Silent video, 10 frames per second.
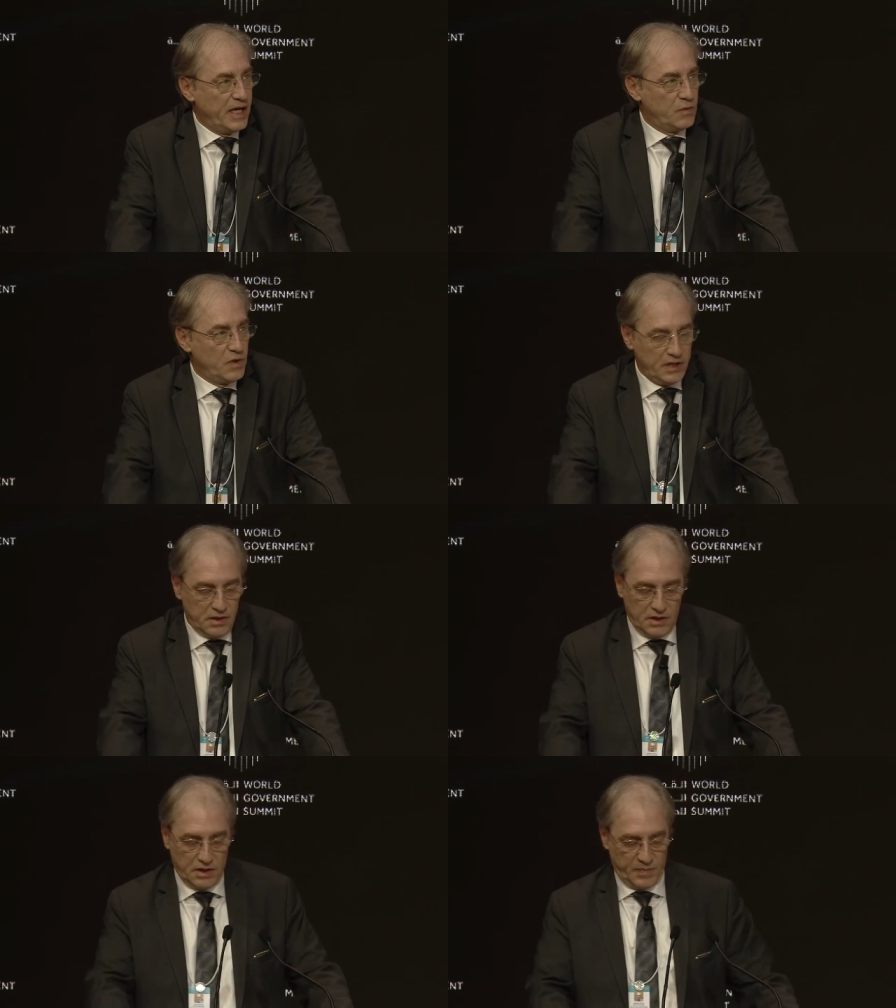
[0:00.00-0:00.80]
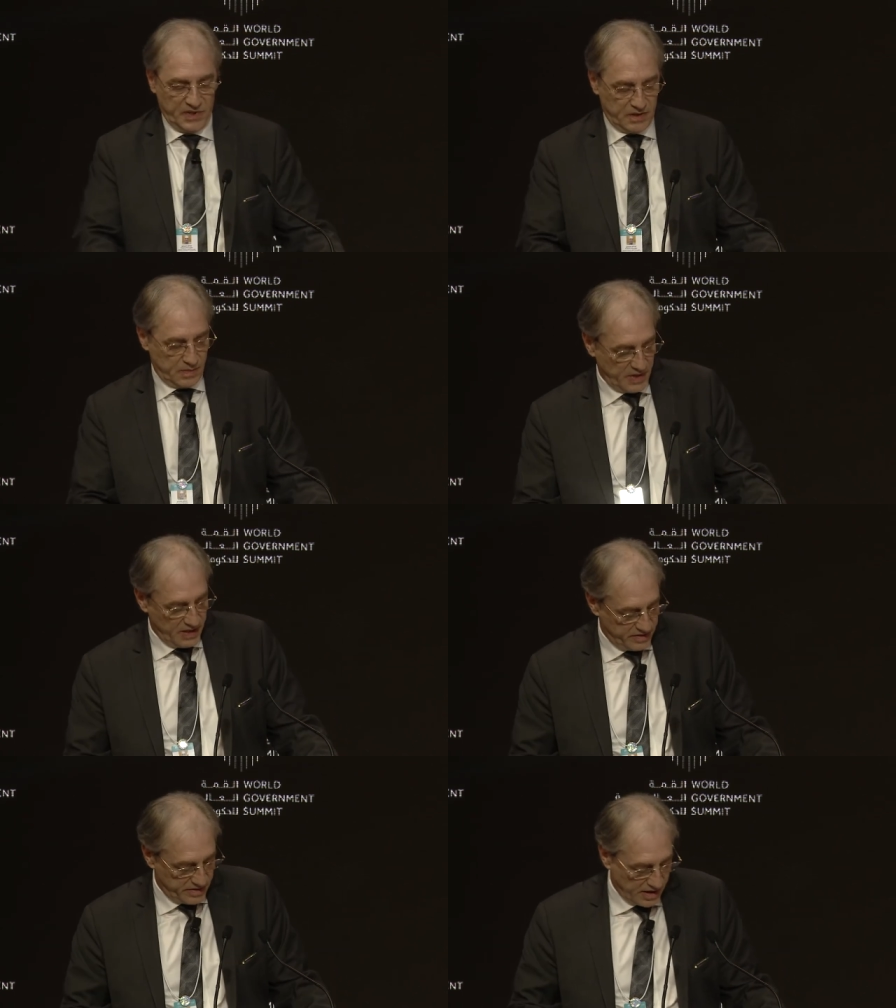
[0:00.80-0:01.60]
Gateway and the Deep
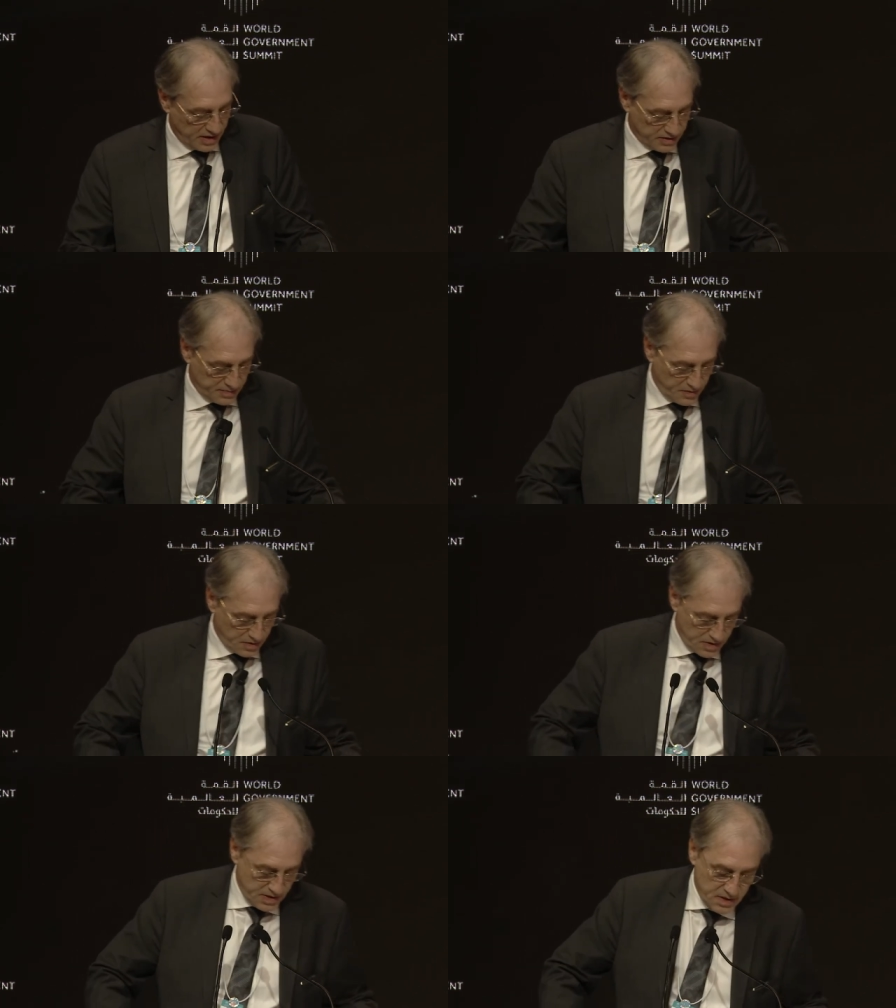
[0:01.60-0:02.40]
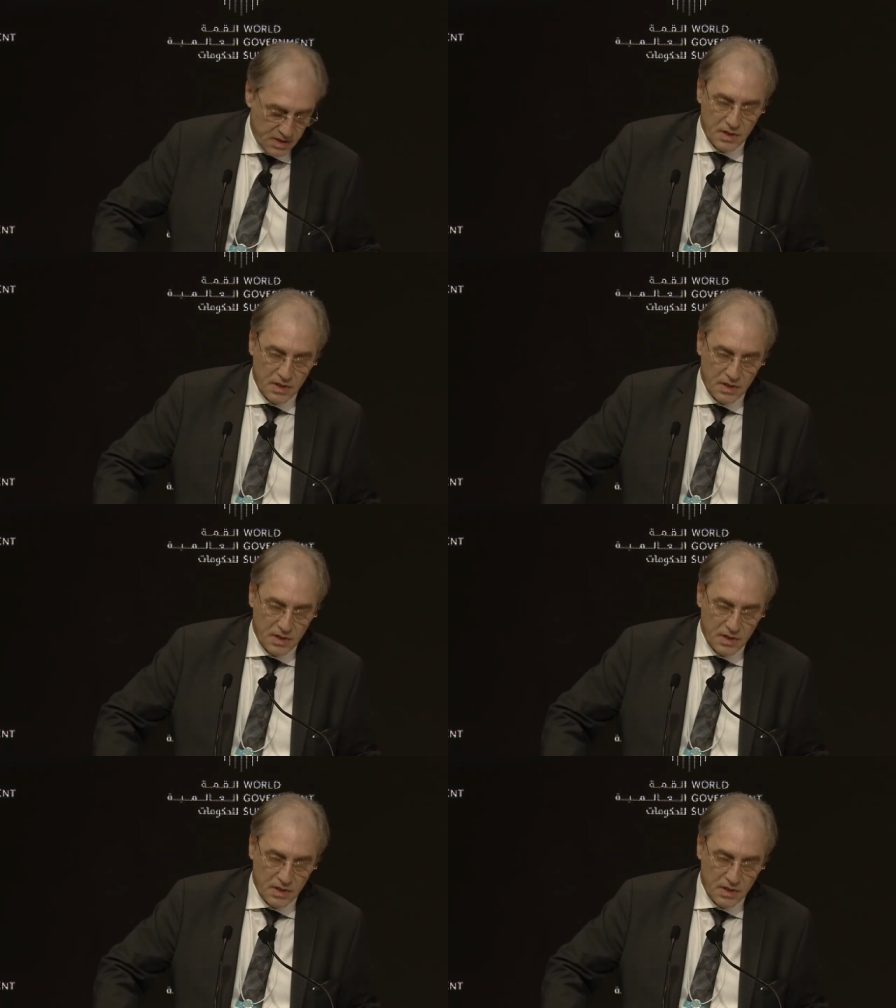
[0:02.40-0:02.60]
Space Transport.